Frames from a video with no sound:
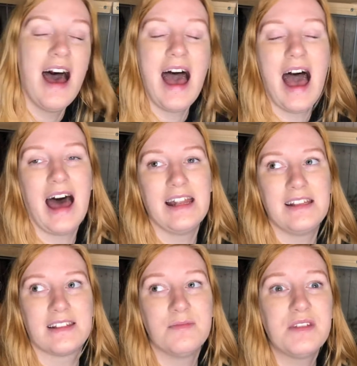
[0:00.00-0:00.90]

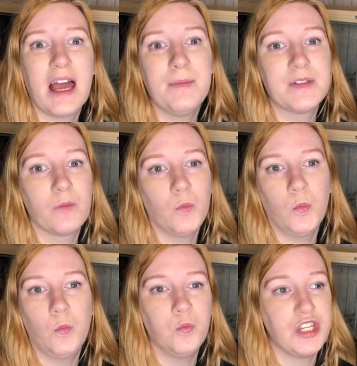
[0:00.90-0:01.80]
and sometimes
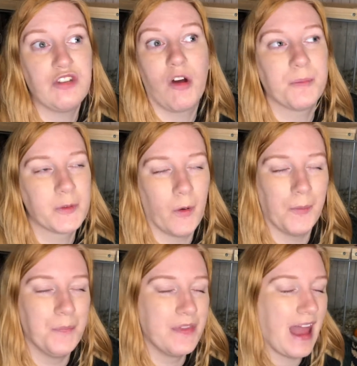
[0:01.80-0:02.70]
she drops
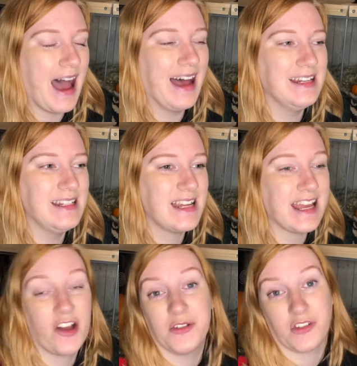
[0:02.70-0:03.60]
one and
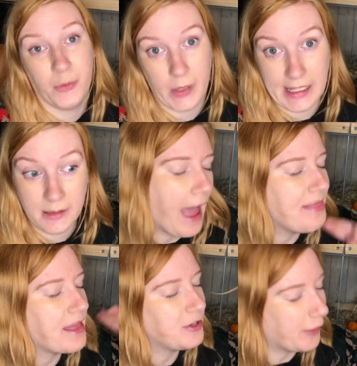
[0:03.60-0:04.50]
it goes on the wheel,
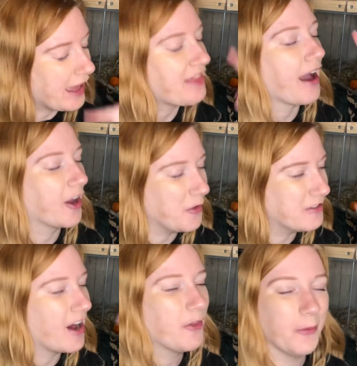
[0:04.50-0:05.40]
and then you hear that going
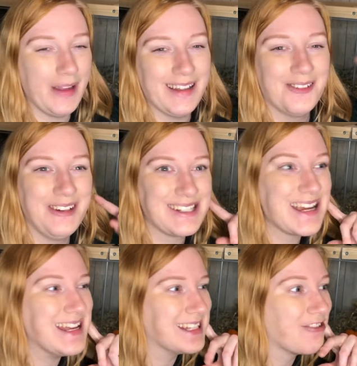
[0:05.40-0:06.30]
around the wheel, which
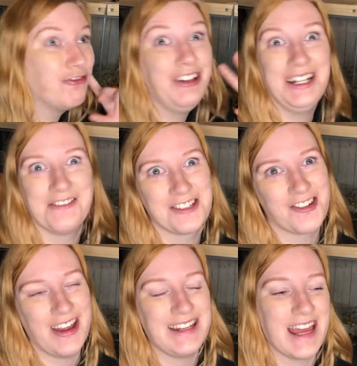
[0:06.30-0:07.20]
is really
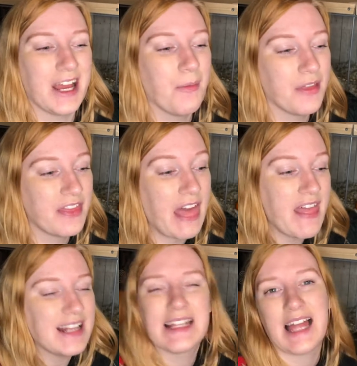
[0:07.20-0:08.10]
frustrating, and
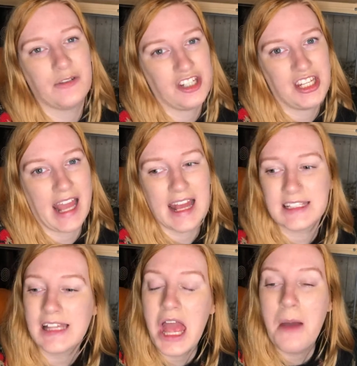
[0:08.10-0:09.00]
that is the loudest she
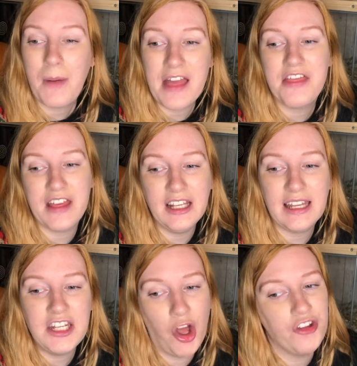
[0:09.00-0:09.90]
gets. But I think
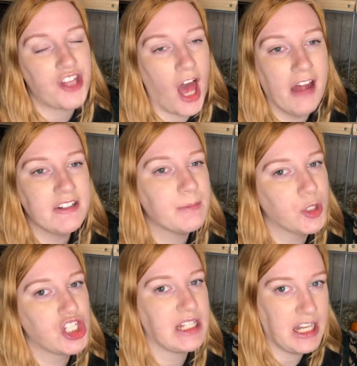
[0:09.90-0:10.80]
it annoys her as
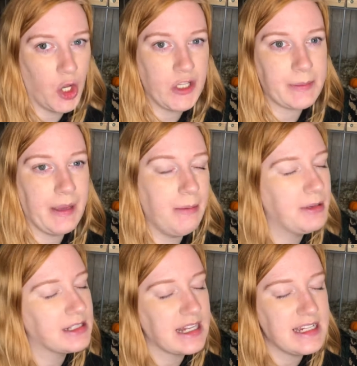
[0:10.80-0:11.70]
much as it annoys me
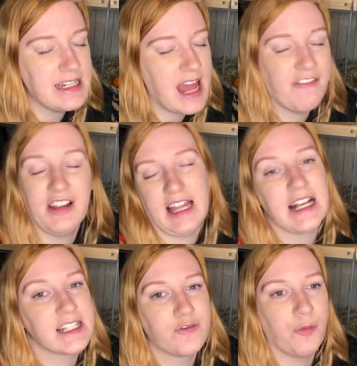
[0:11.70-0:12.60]
because it never
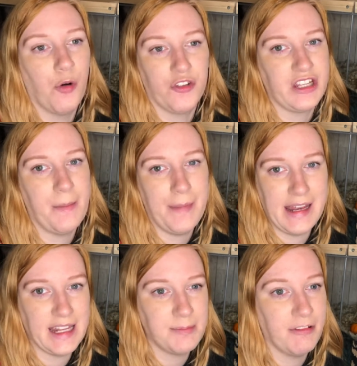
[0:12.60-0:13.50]
lasts for more than a
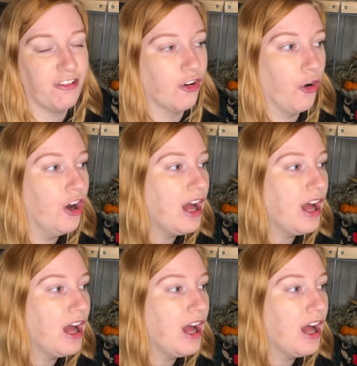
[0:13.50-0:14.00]
minute before